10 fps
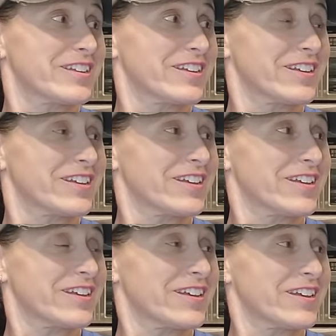
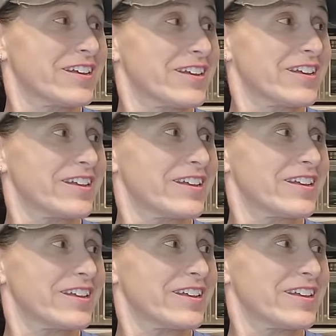
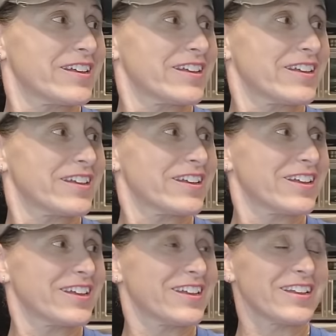
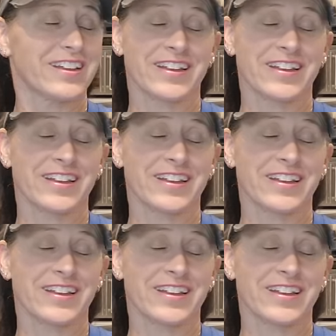The person shown says nothing.